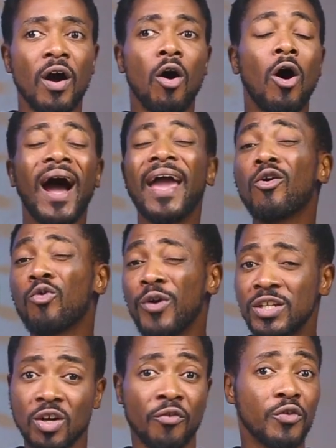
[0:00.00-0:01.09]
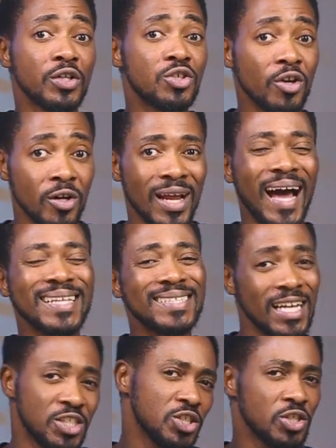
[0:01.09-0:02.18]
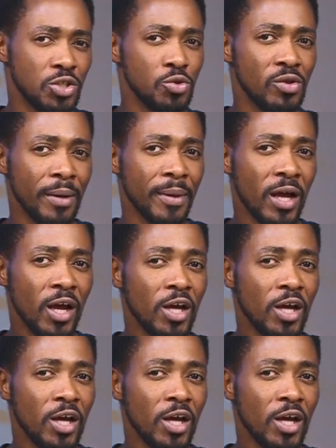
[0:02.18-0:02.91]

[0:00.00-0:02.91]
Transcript: or higher rates of return attached to them.